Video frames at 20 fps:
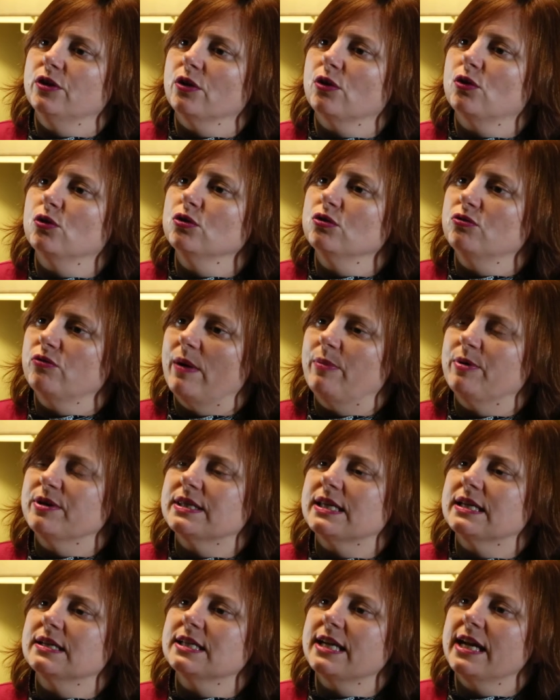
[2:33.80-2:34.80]
good
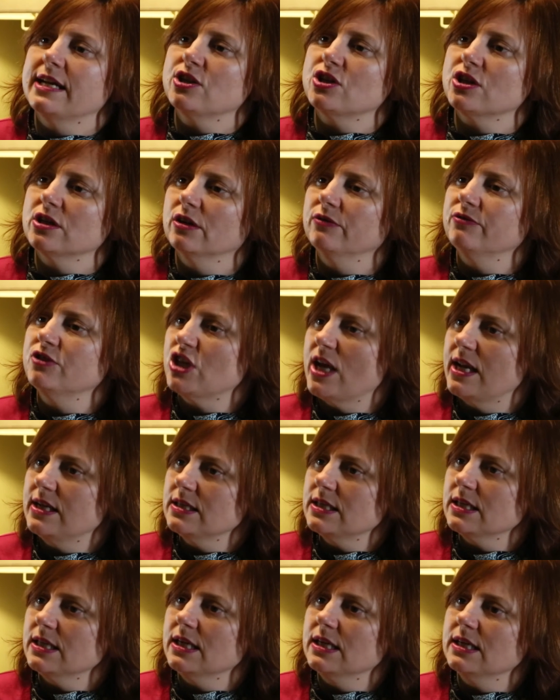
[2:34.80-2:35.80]
representation of
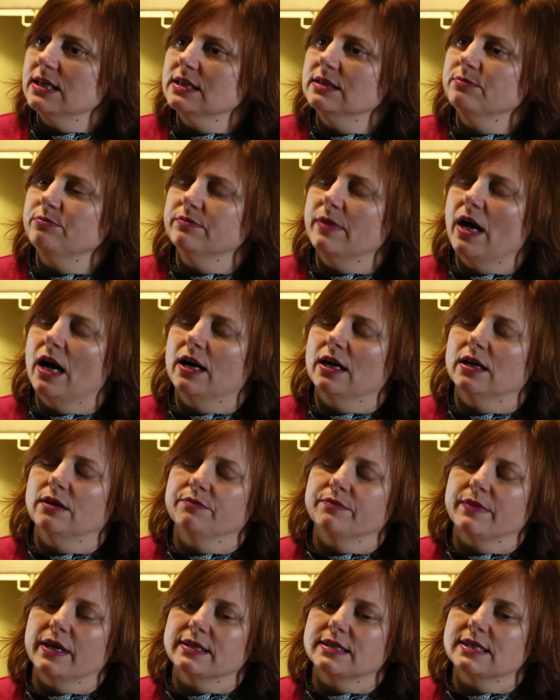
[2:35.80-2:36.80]
gender,
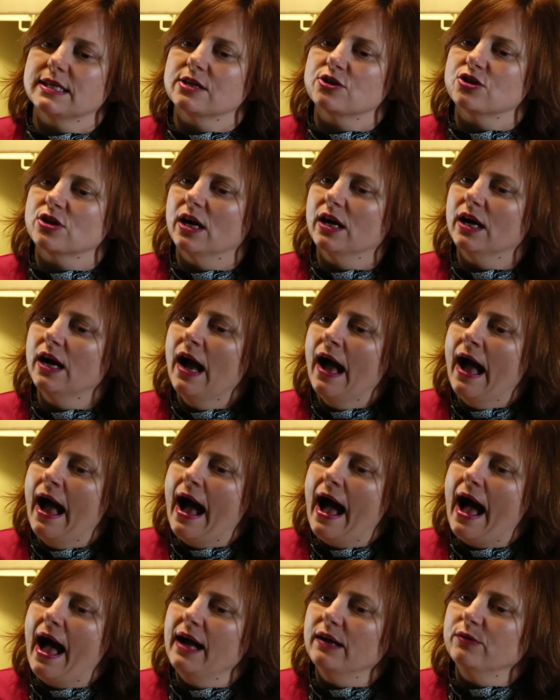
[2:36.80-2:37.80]
etc.
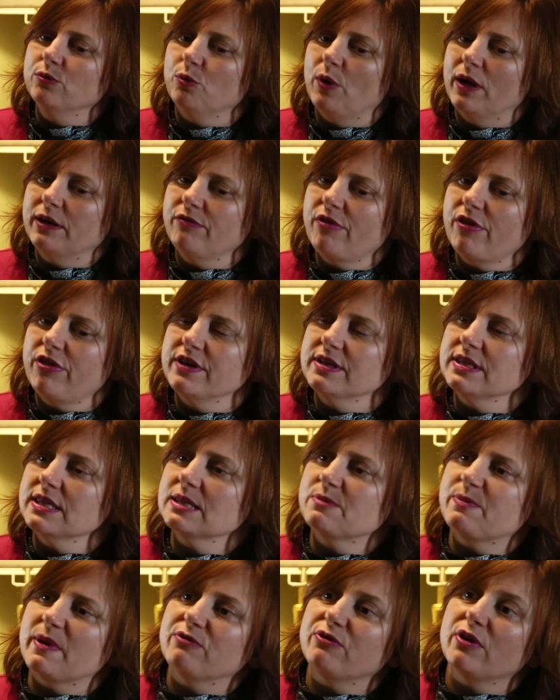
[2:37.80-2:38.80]
And one of the things
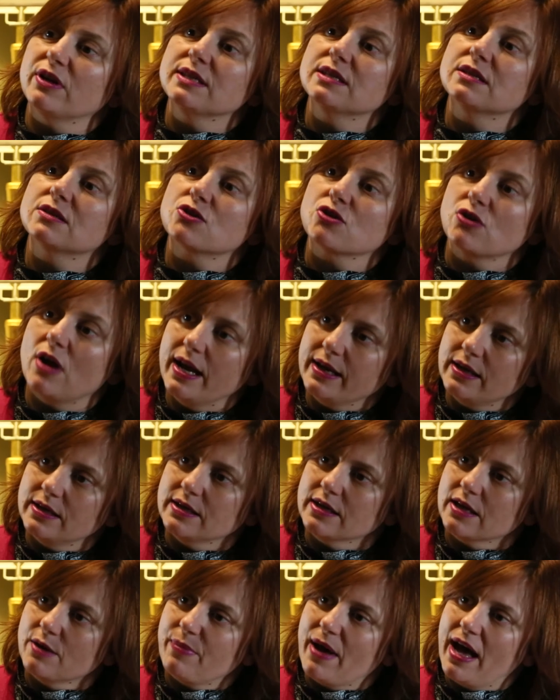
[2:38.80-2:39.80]
that's been very
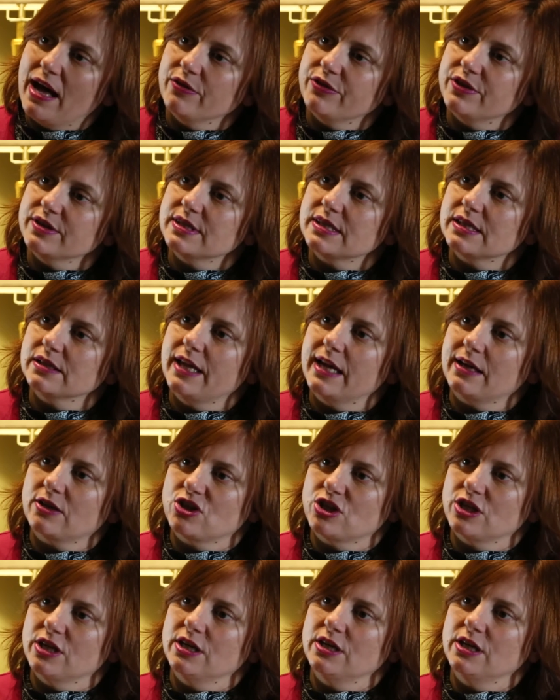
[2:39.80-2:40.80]
striking about the
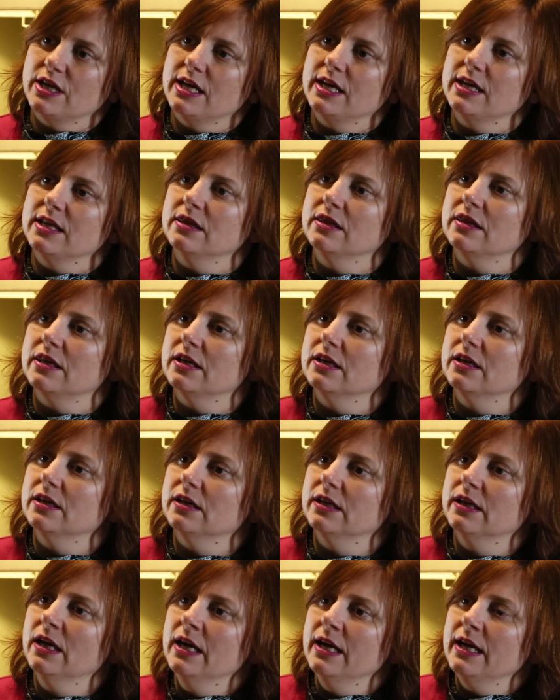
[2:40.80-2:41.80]
selection in
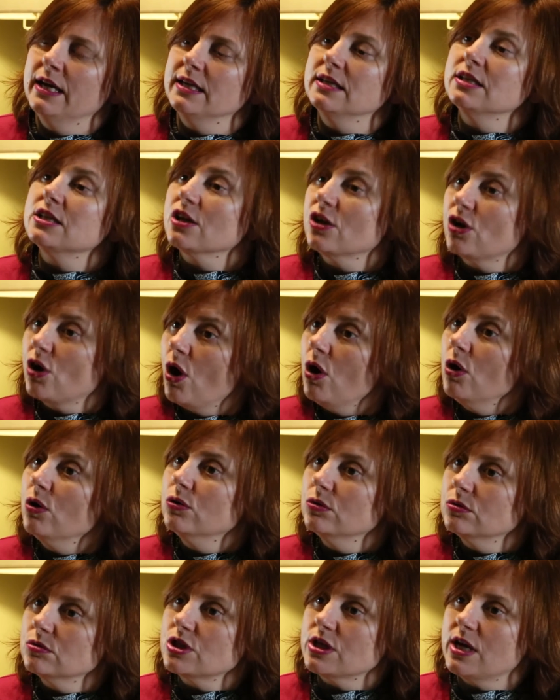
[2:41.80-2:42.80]
the India
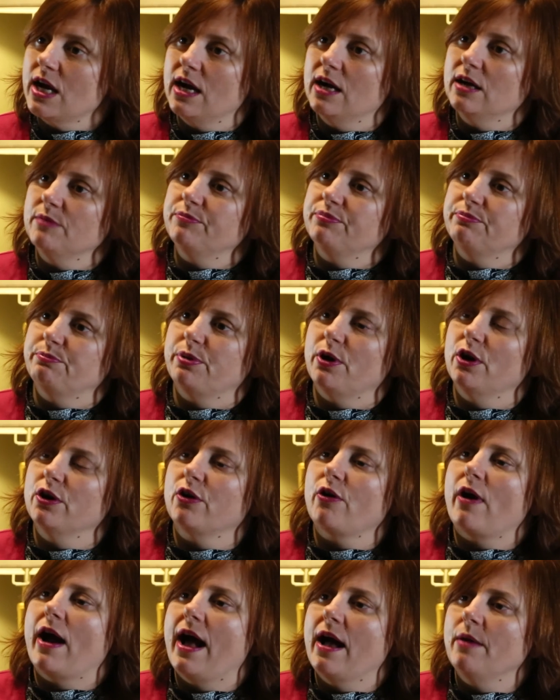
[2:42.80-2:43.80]
Gold
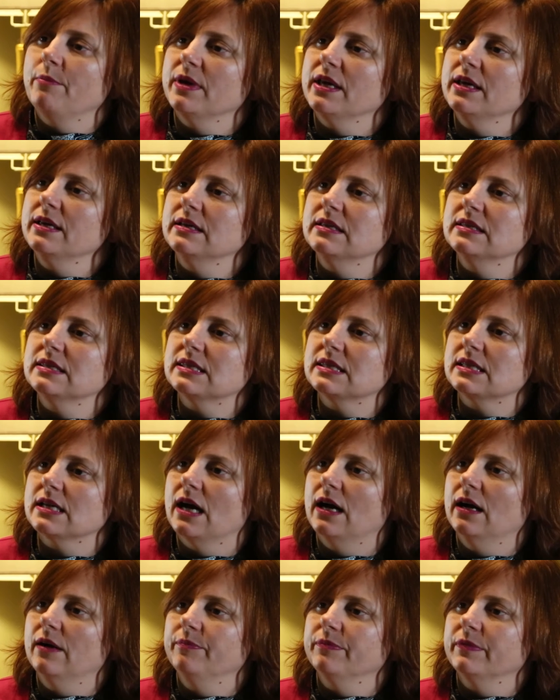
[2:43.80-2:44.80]
program is
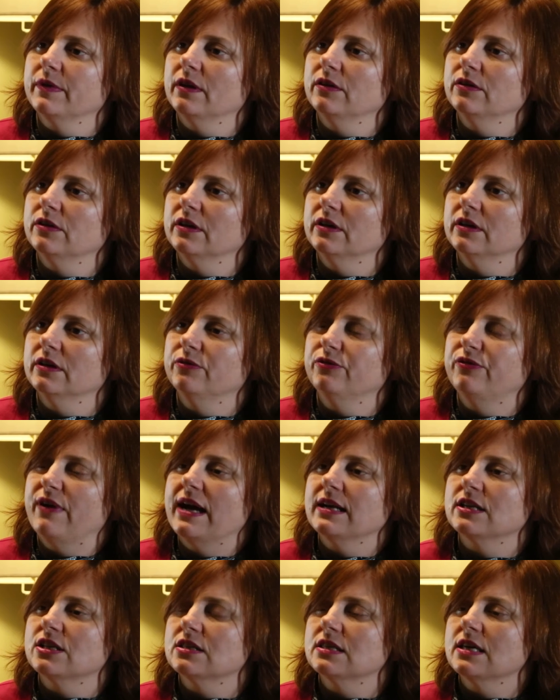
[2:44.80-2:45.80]
the
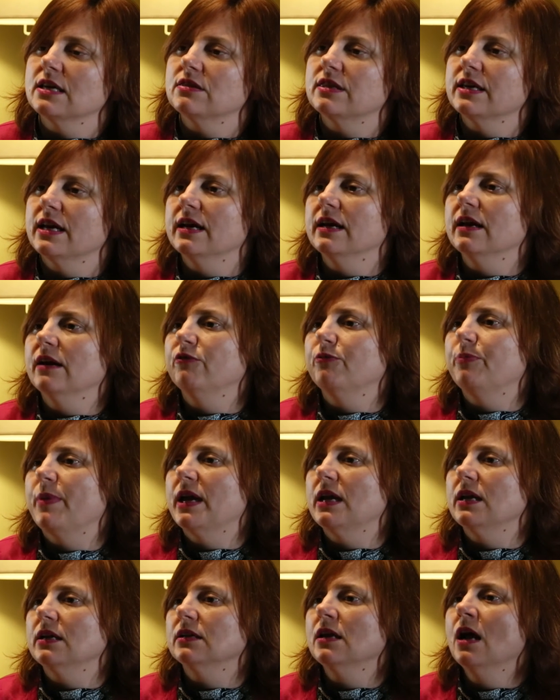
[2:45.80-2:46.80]
fact that there have
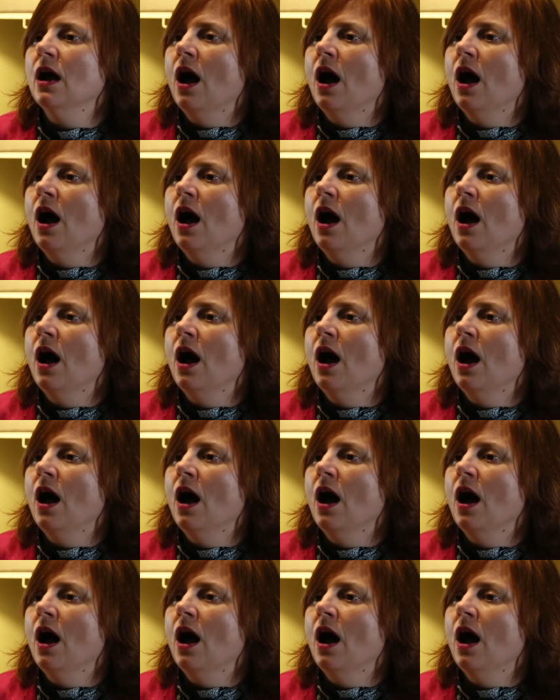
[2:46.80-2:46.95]
been